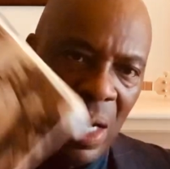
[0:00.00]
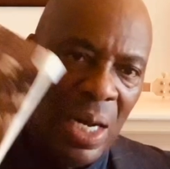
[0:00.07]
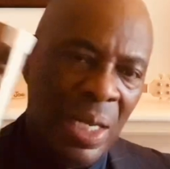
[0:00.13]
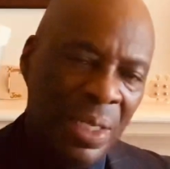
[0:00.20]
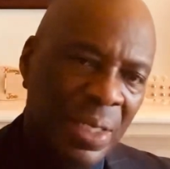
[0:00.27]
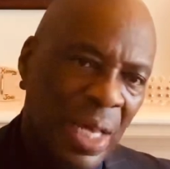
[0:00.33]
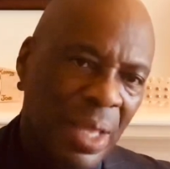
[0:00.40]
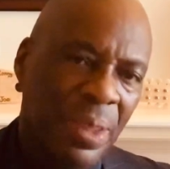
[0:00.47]

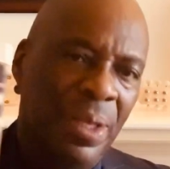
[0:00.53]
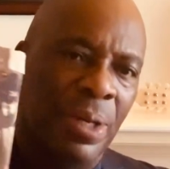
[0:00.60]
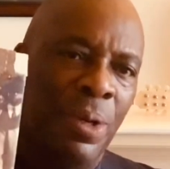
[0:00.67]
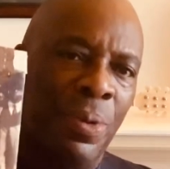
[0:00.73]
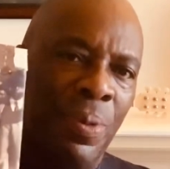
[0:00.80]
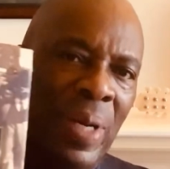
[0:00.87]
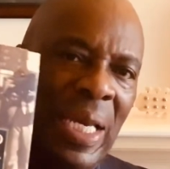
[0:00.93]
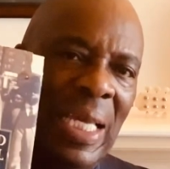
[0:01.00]
Another
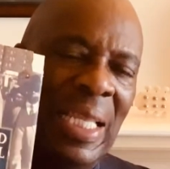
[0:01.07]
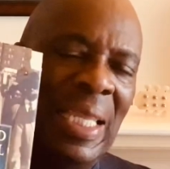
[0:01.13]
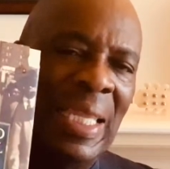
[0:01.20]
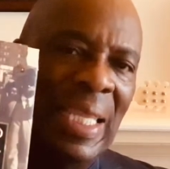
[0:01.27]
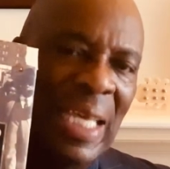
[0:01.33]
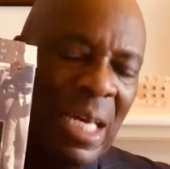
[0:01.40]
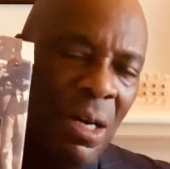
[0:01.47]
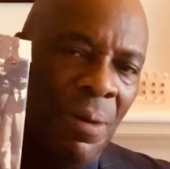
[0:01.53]
great
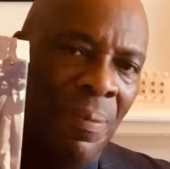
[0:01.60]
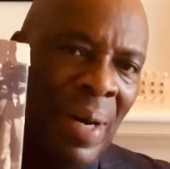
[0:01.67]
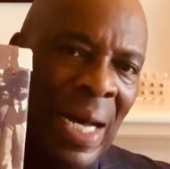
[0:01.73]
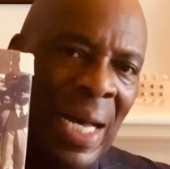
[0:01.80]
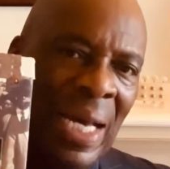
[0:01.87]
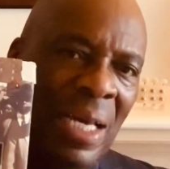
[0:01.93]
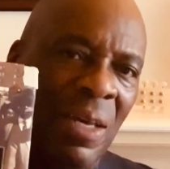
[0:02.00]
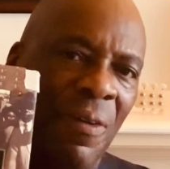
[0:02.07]
legal
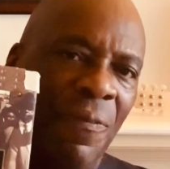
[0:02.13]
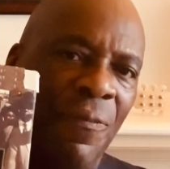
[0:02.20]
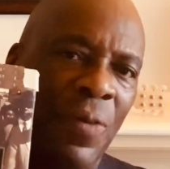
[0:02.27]
mind,